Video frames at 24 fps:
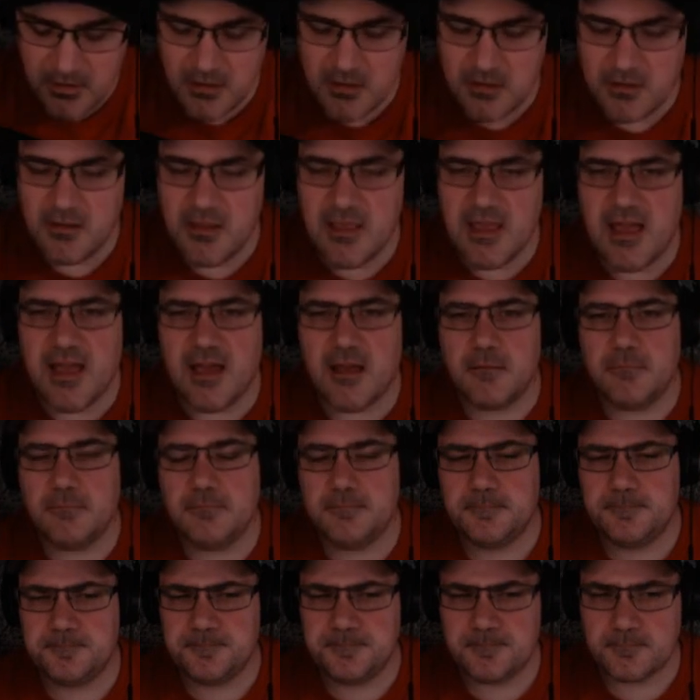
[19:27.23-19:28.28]
Yeah,
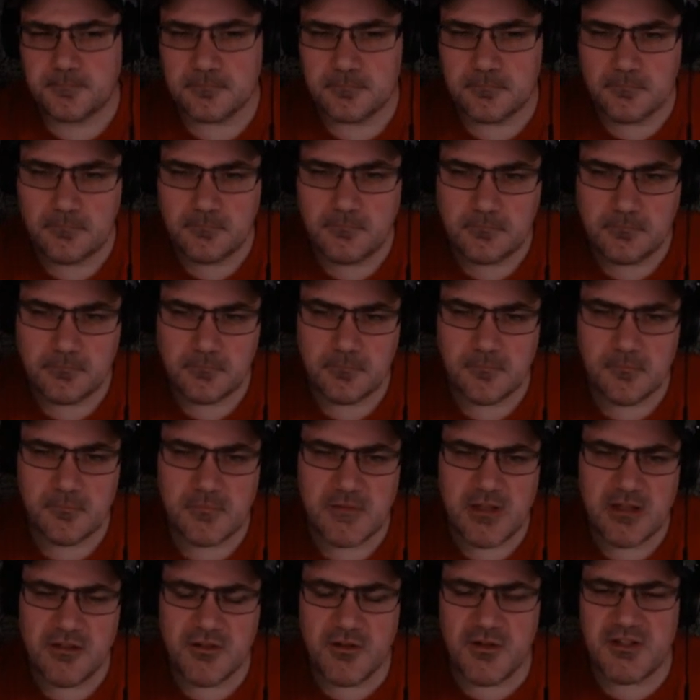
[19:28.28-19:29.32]

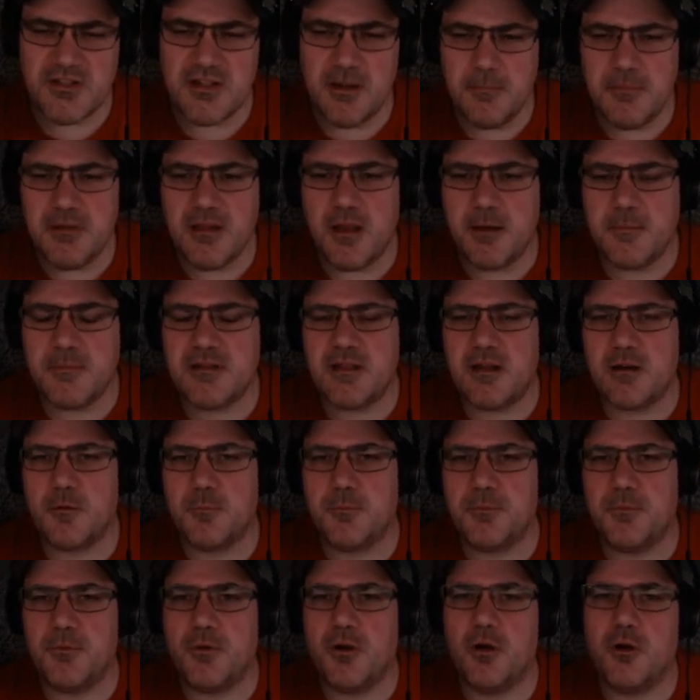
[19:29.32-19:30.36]
there's some games that
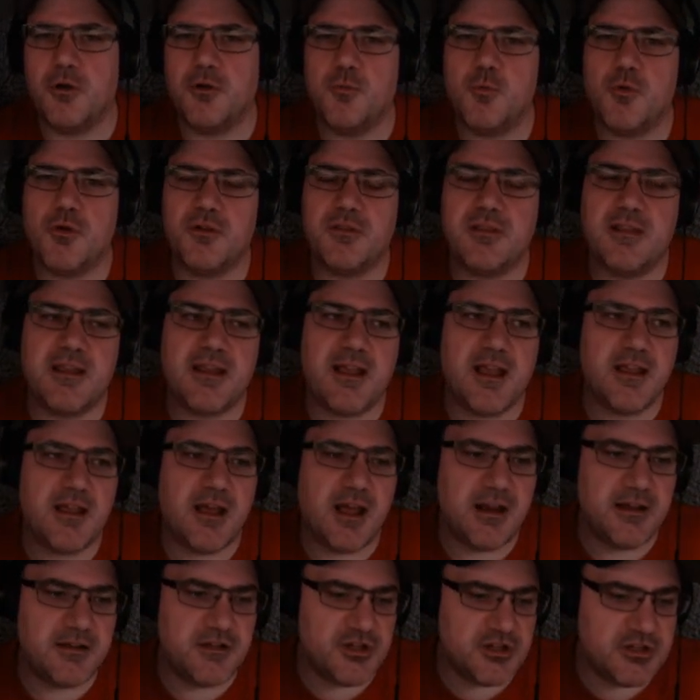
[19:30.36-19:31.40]
are worth like
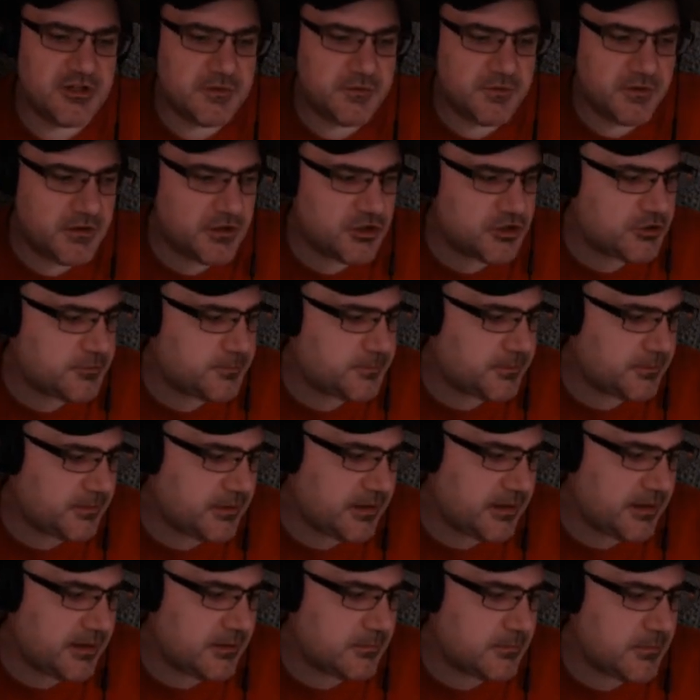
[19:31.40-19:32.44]
I just finished
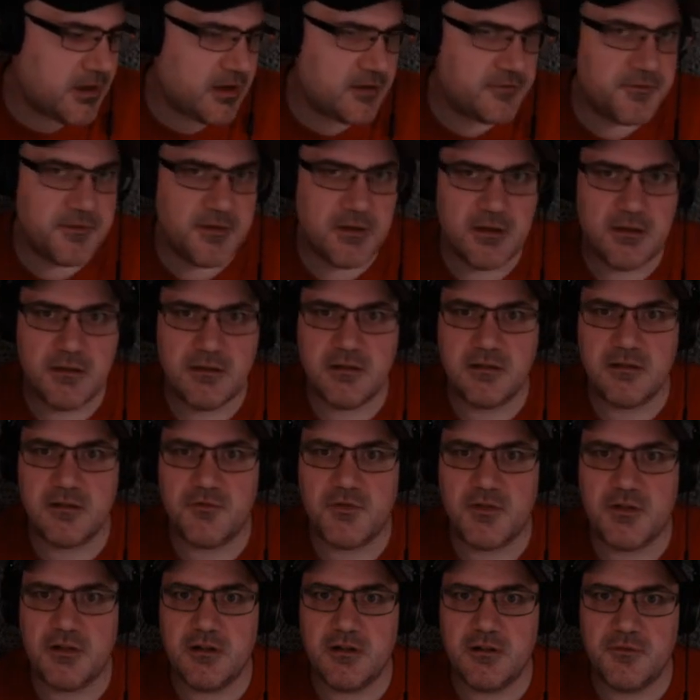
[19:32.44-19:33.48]
playing Mafia, the
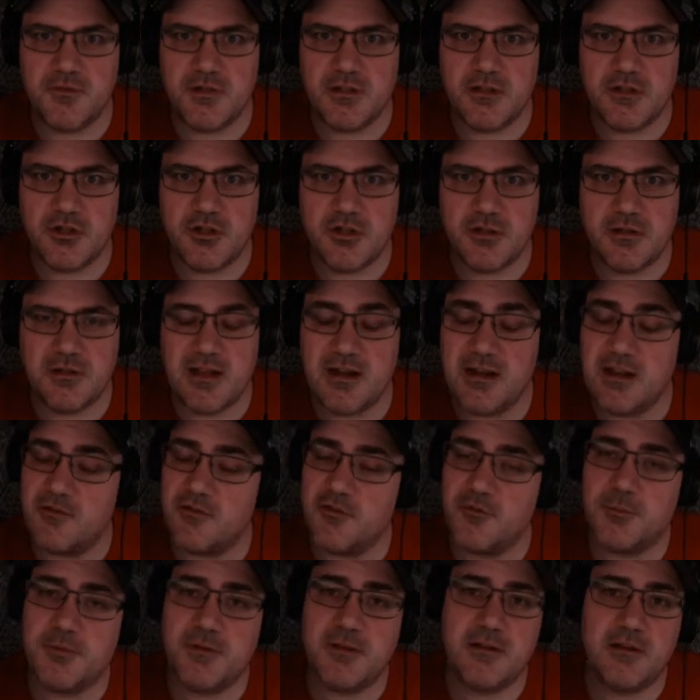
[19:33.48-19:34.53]
definitive edition. I never
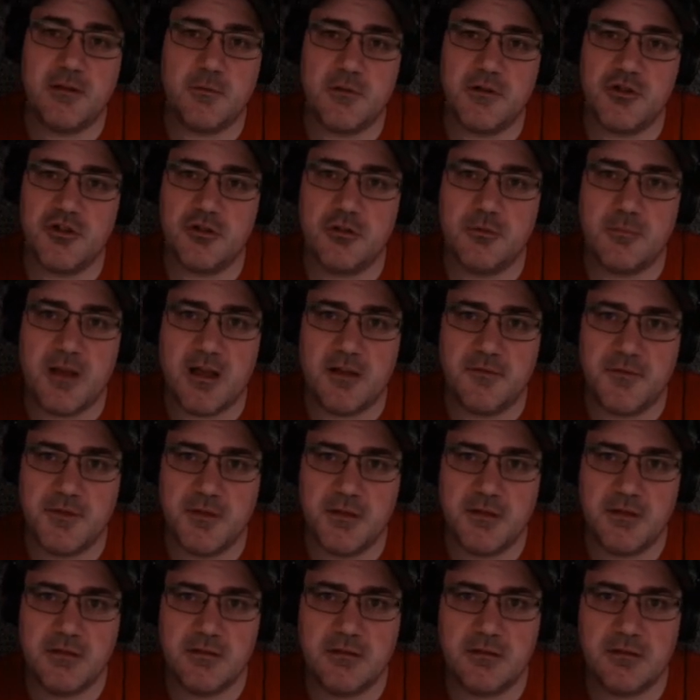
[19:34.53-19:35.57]
played the original
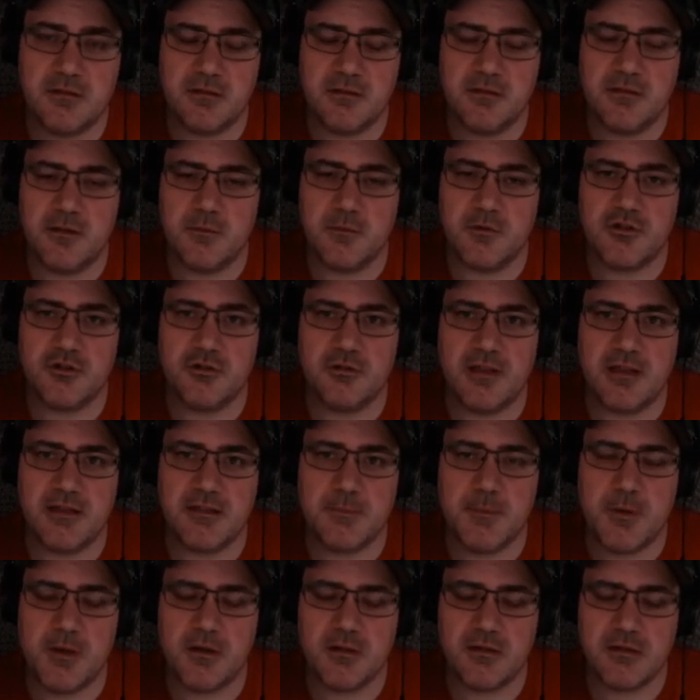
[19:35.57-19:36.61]
Mafia on the original
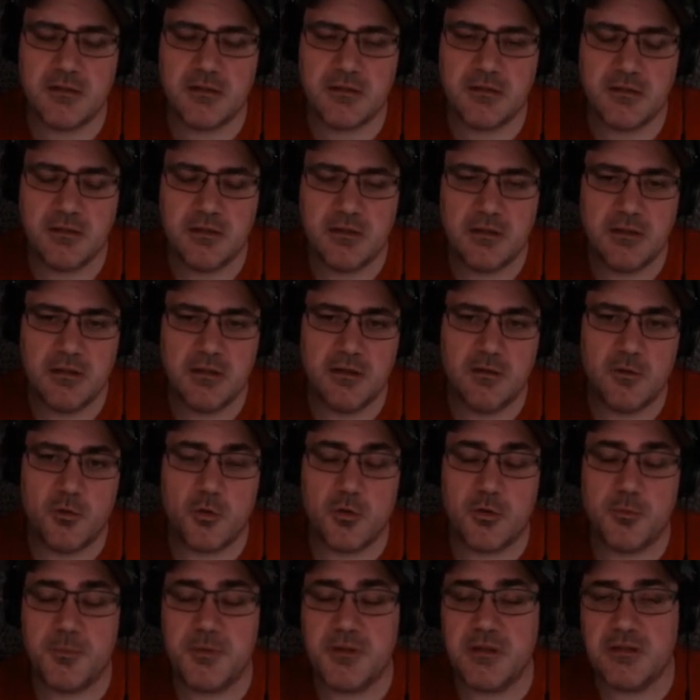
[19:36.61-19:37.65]
Xbox
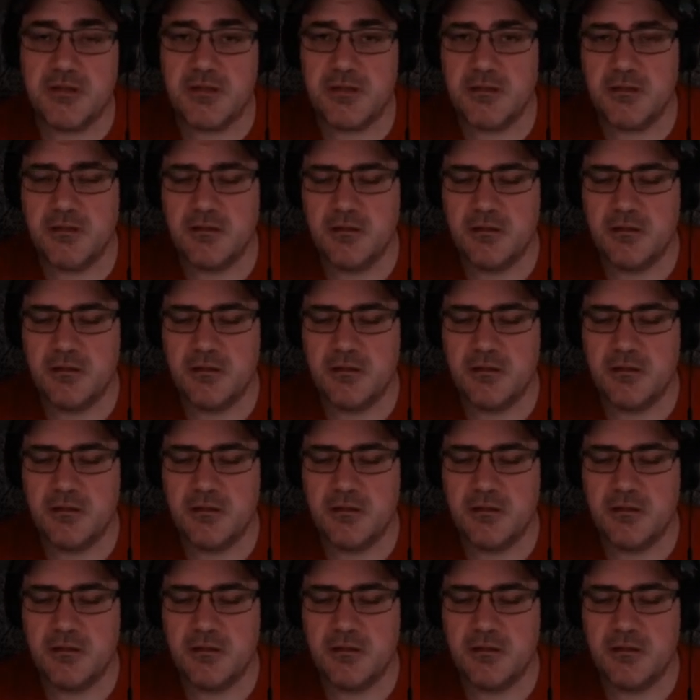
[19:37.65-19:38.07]
or PC.